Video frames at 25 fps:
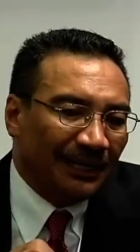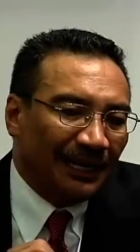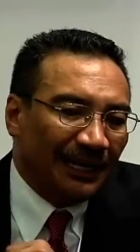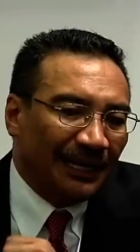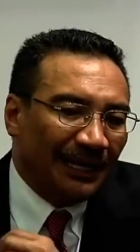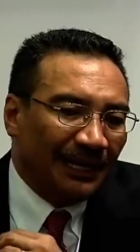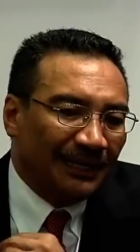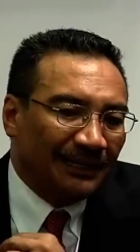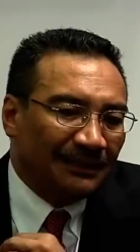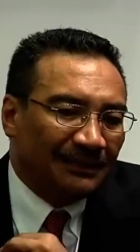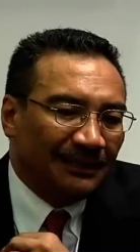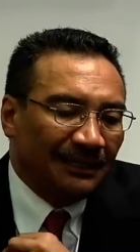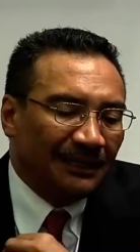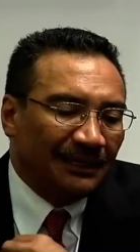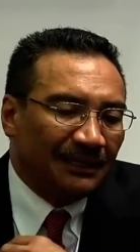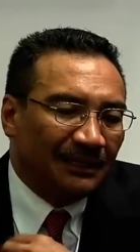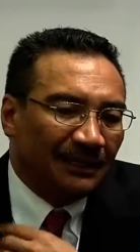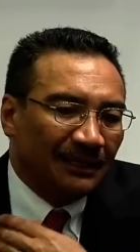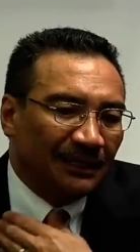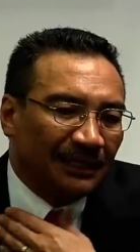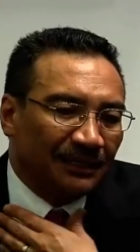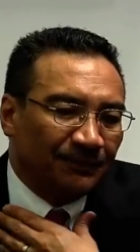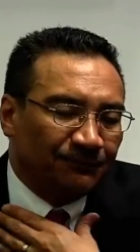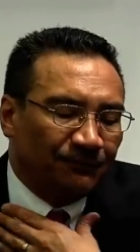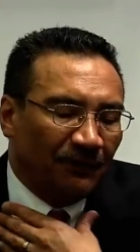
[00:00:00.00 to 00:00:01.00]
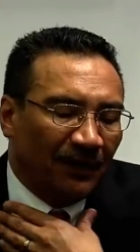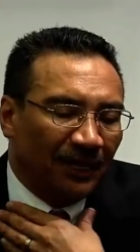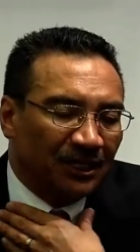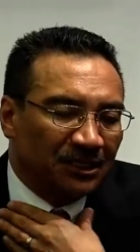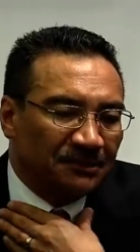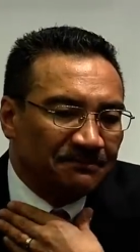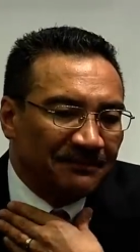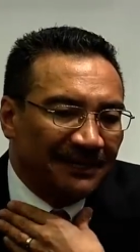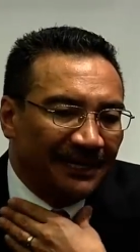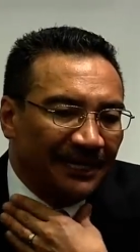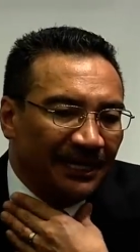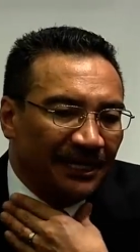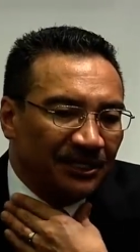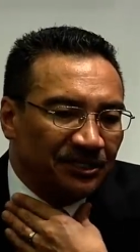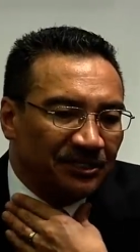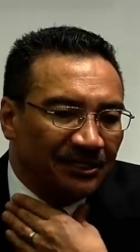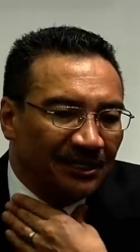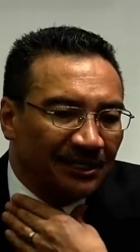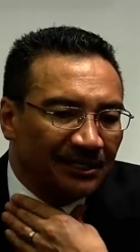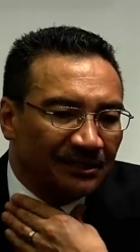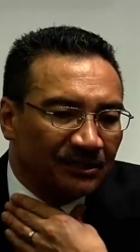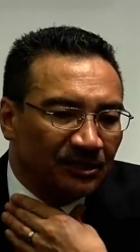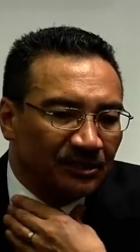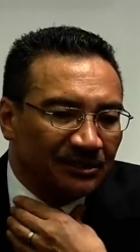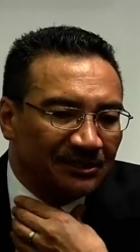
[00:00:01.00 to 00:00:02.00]
I, I, think as far as
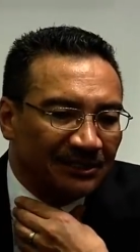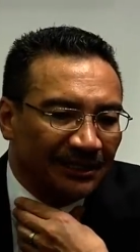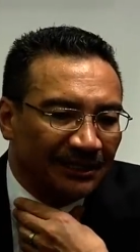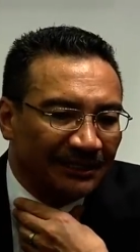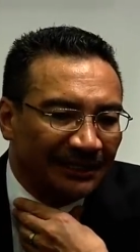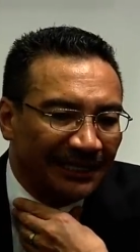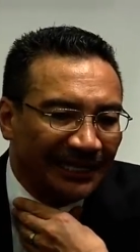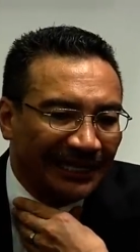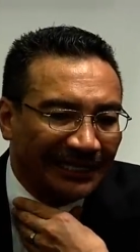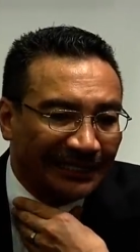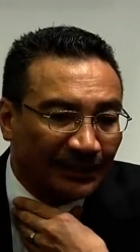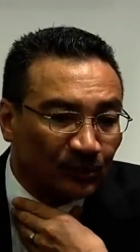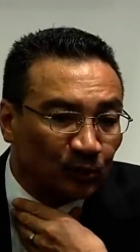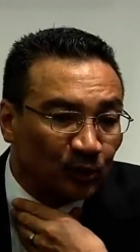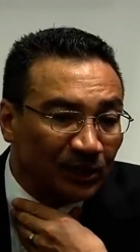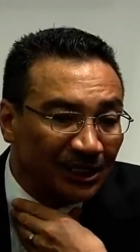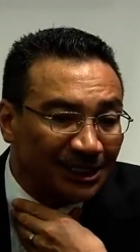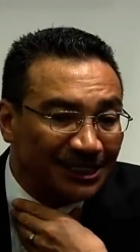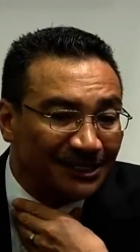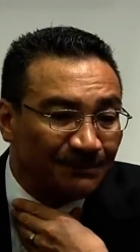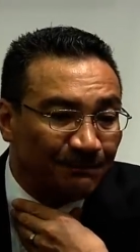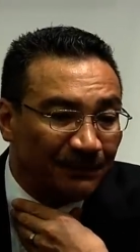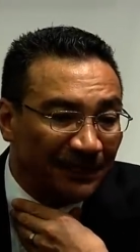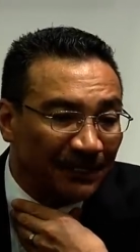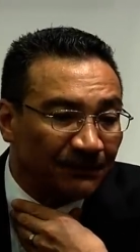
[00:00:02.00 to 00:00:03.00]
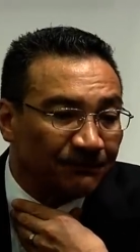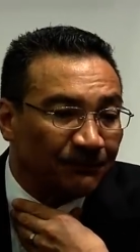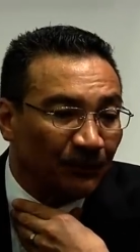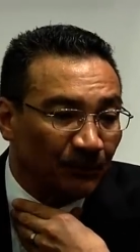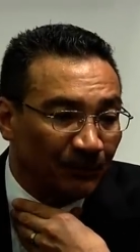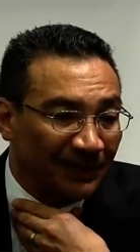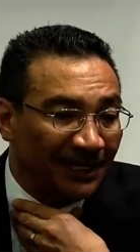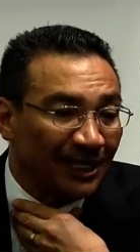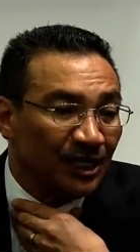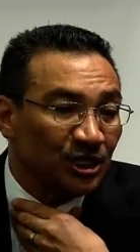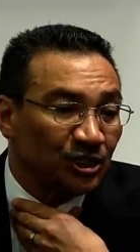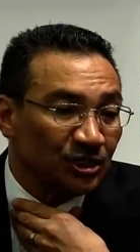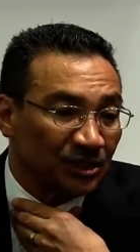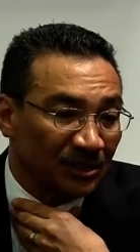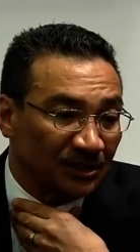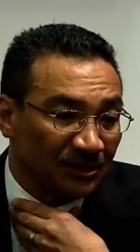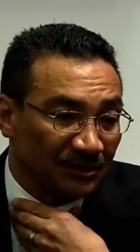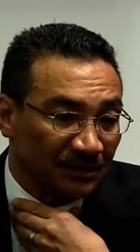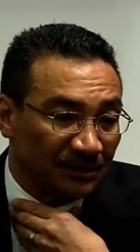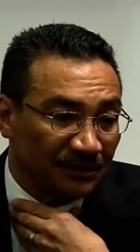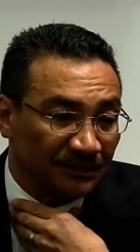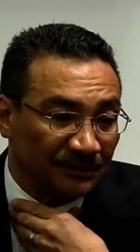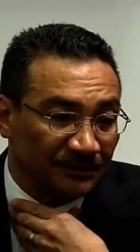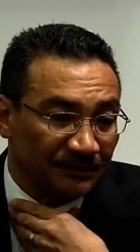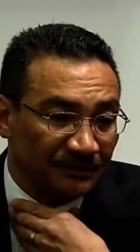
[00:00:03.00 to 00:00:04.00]
Malaysia is concerned, and I can only speak for Malaysia,
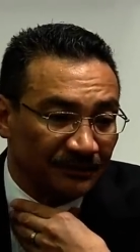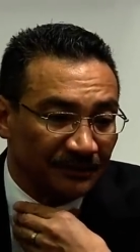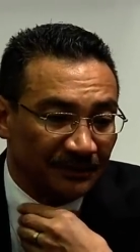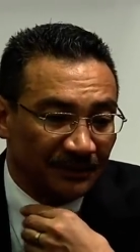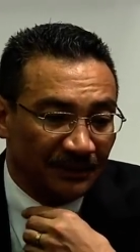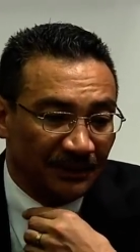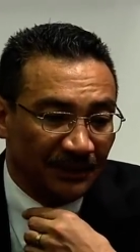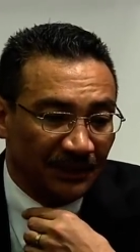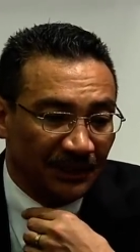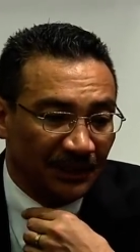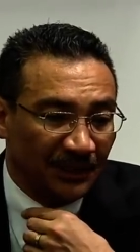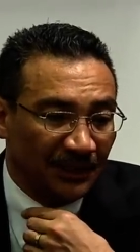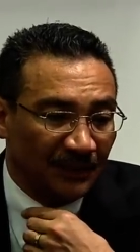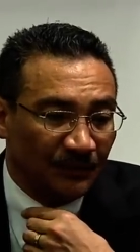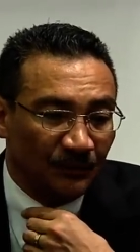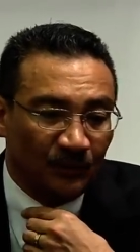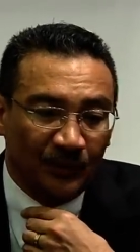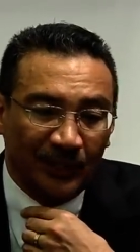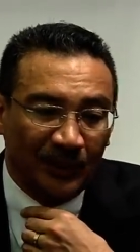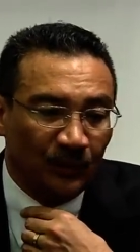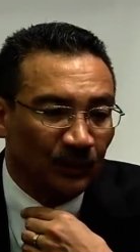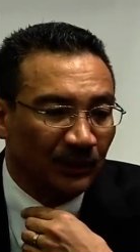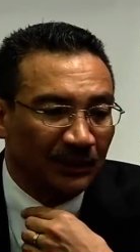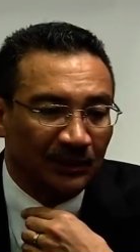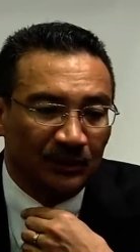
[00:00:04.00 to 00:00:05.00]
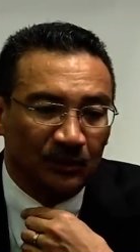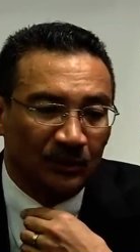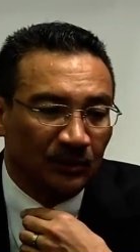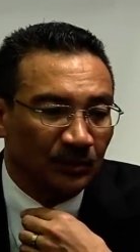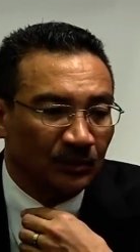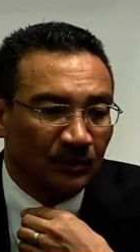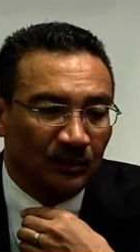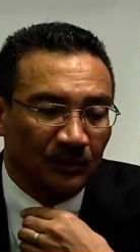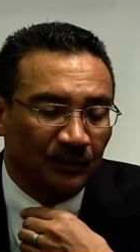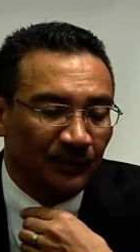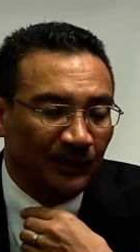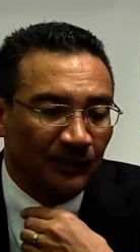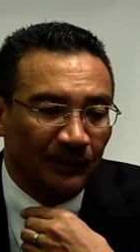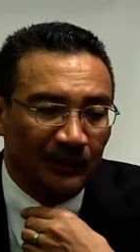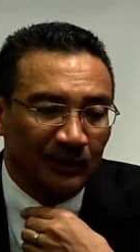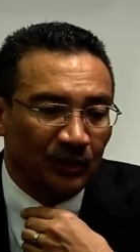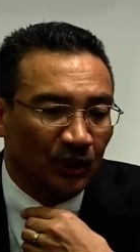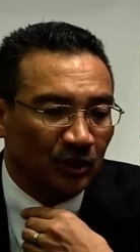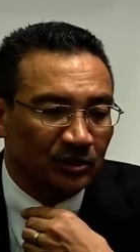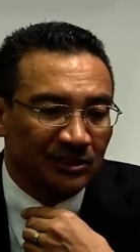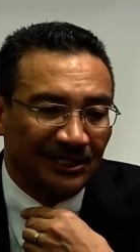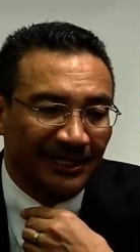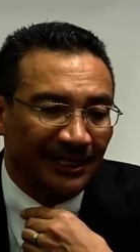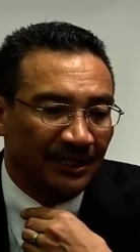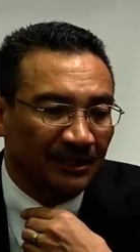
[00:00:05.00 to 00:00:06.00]
uh, we will know, we will
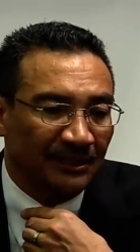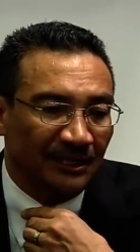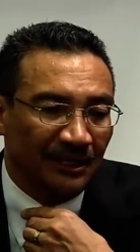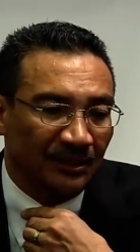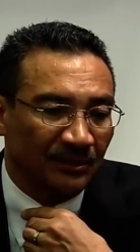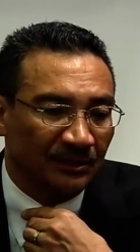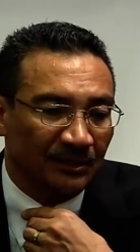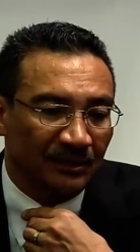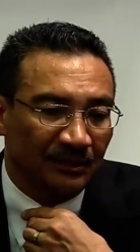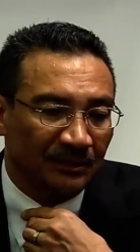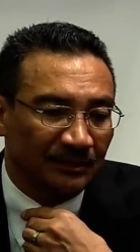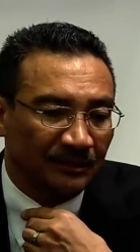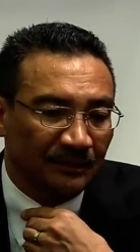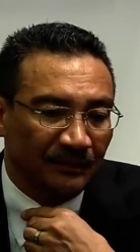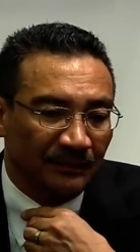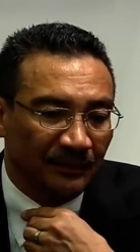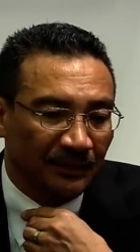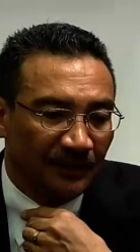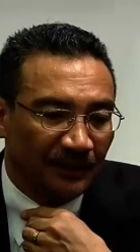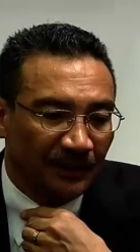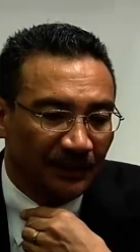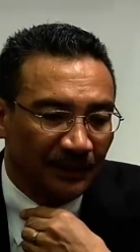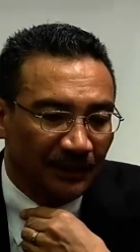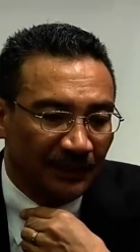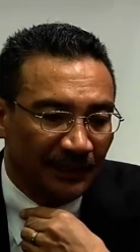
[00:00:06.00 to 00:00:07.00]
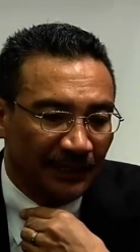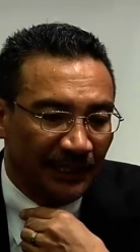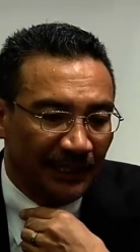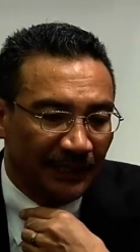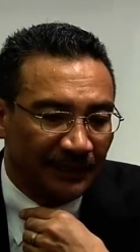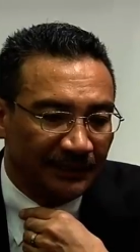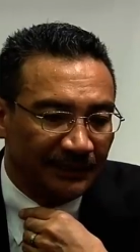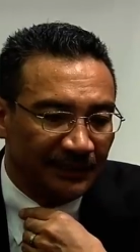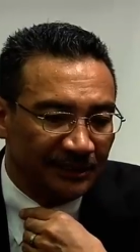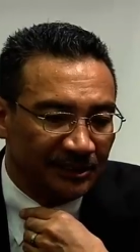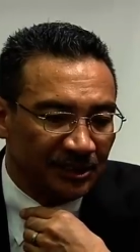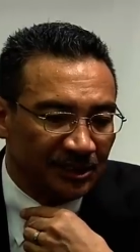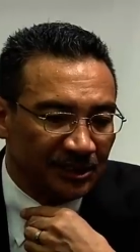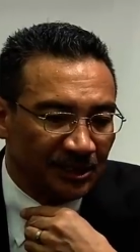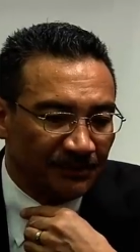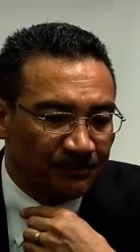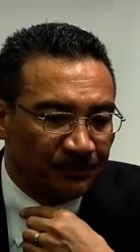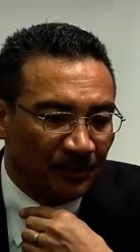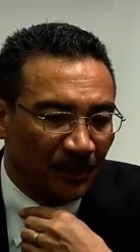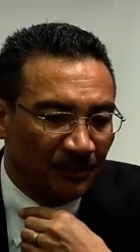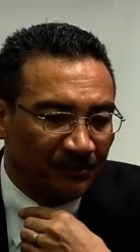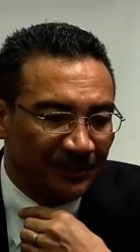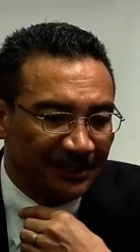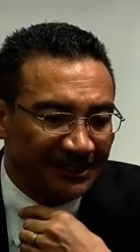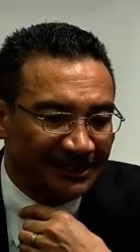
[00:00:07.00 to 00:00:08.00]
not scale down. And this is a
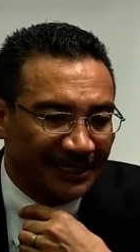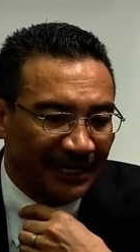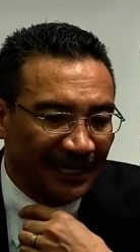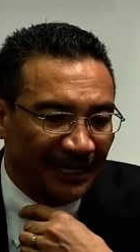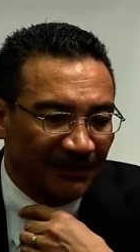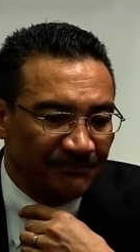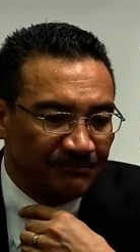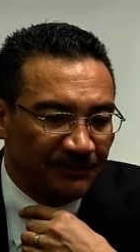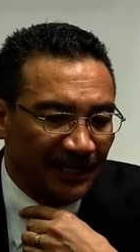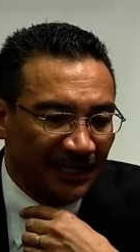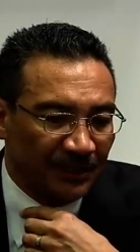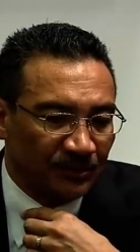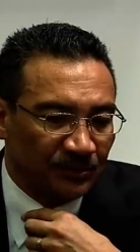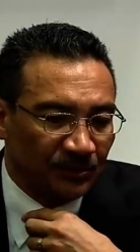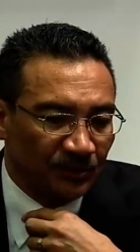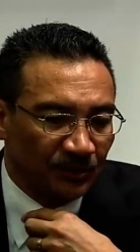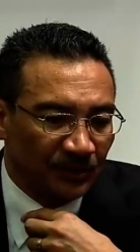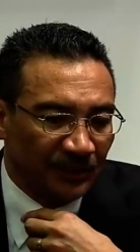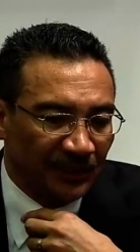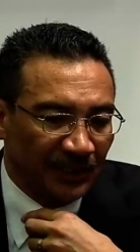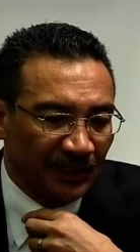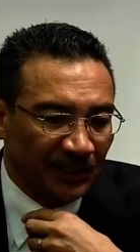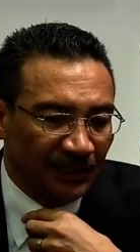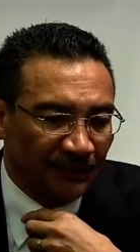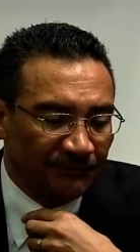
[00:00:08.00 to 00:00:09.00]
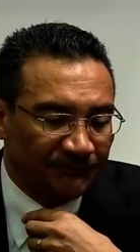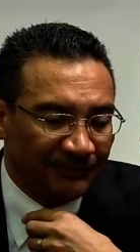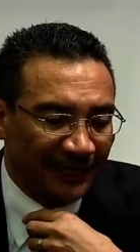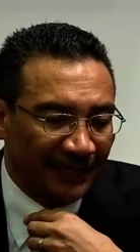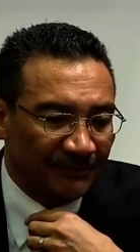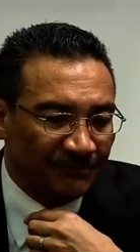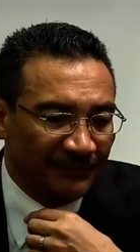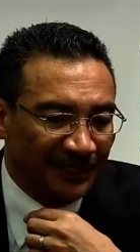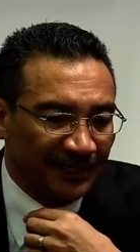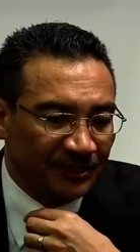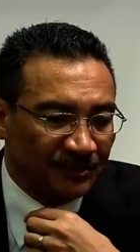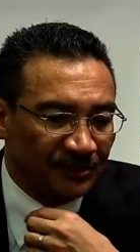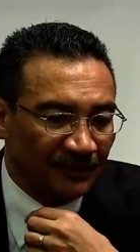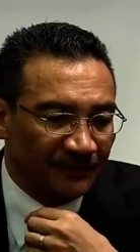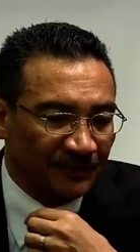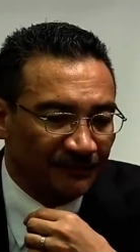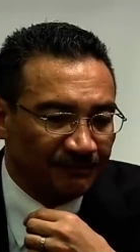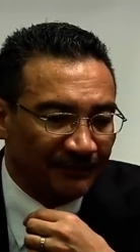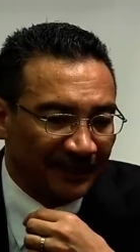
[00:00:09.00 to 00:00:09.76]
promise that I've made to the families of the